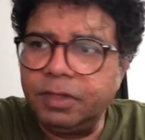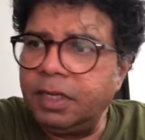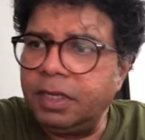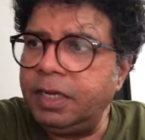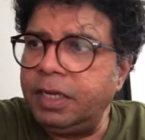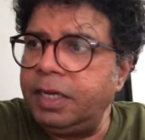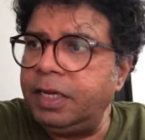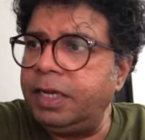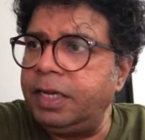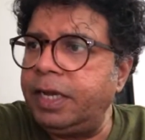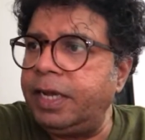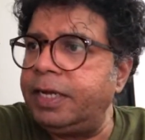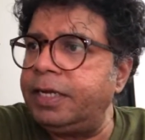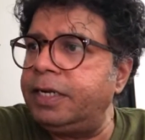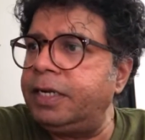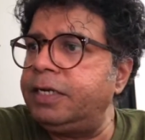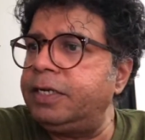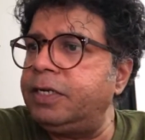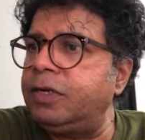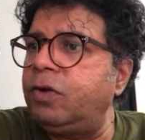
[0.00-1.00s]

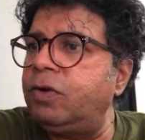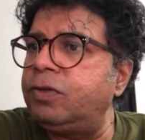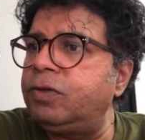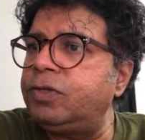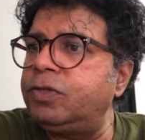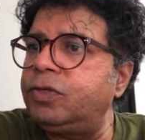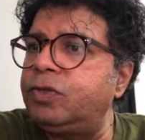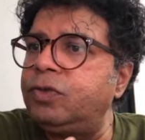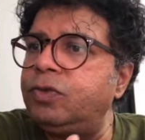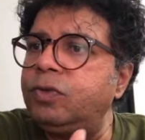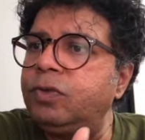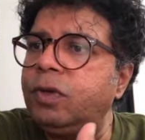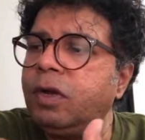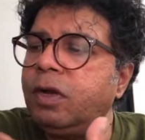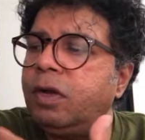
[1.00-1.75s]
and it goes to